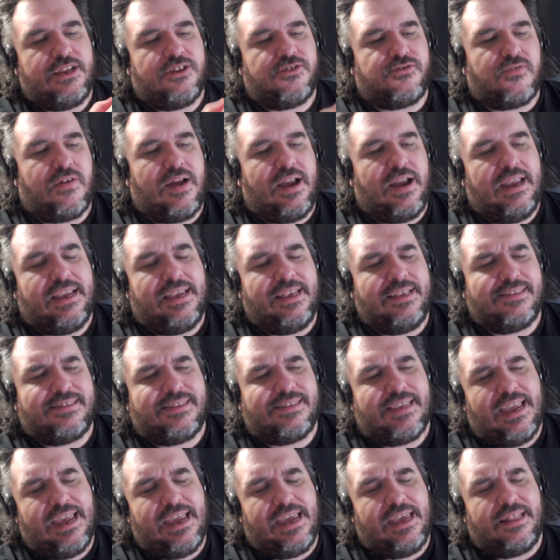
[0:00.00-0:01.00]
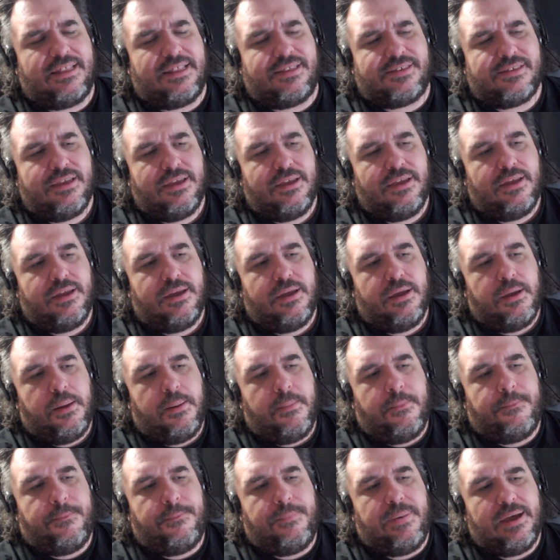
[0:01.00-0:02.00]
drying his hands,
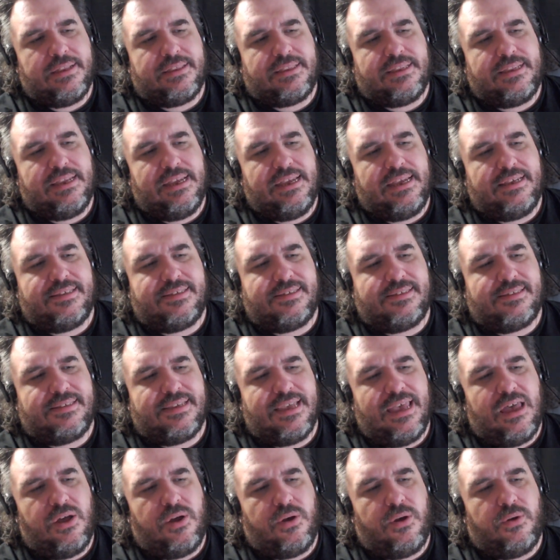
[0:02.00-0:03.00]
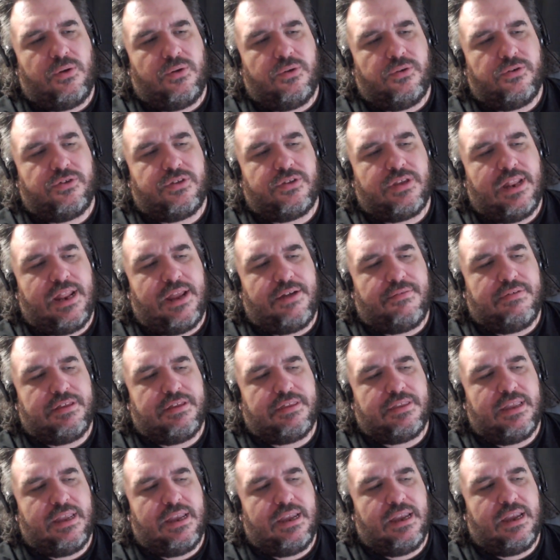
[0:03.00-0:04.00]
but the cells and
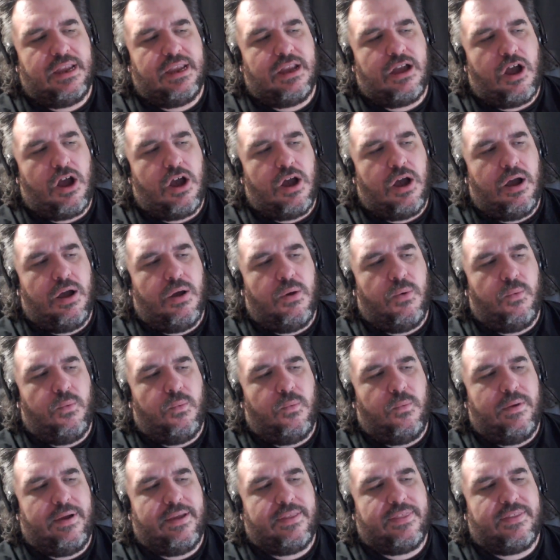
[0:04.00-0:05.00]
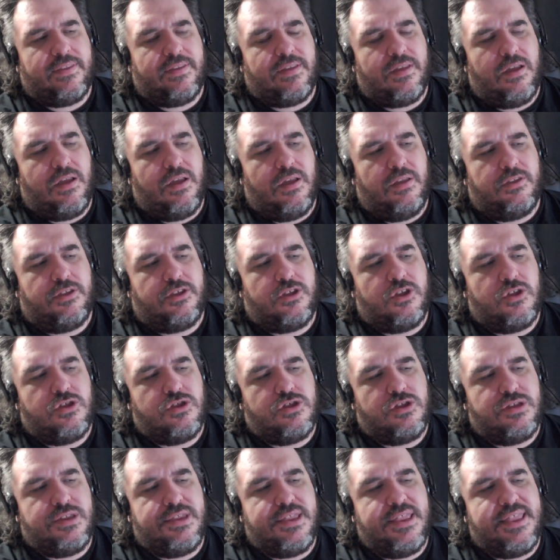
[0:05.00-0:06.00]
everything with
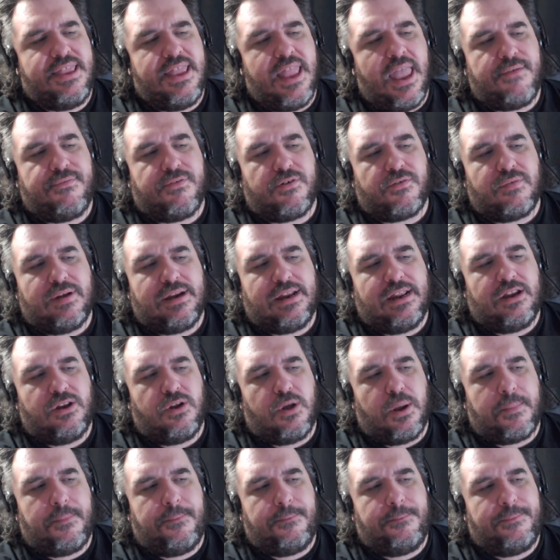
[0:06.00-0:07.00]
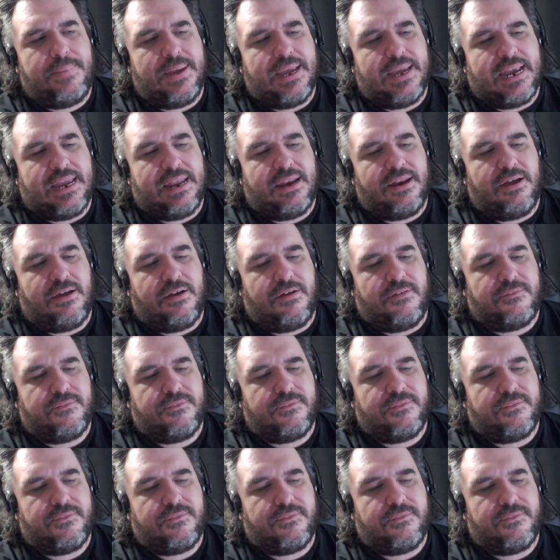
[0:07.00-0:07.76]
never really looked big enough.